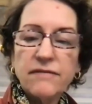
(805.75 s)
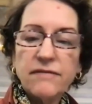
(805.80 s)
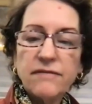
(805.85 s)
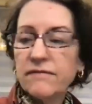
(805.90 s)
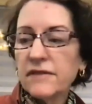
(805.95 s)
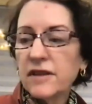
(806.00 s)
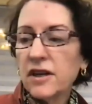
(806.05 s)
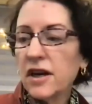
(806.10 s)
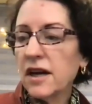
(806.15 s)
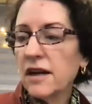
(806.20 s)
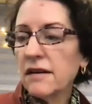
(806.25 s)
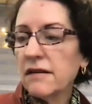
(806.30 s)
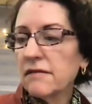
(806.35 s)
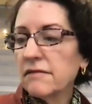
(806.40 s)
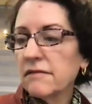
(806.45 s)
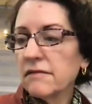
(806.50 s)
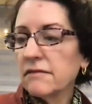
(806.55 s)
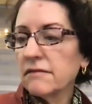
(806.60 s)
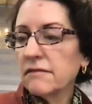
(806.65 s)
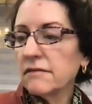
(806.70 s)
taught
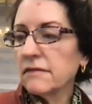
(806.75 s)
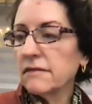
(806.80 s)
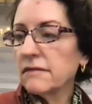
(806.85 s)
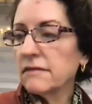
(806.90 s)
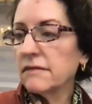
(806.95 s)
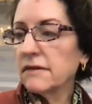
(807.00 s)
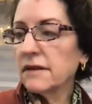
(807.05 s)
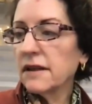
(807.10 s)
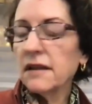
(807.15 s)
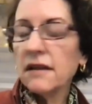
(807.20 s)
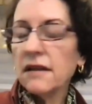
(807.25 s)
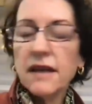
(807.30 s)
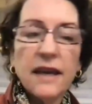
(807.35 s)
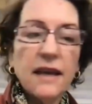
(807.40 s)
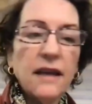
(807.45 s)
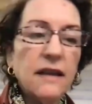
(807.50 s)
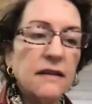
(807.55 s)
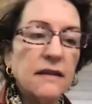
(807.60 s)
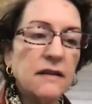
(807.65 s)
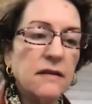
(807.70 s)
little
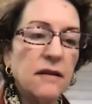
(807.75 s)
kids.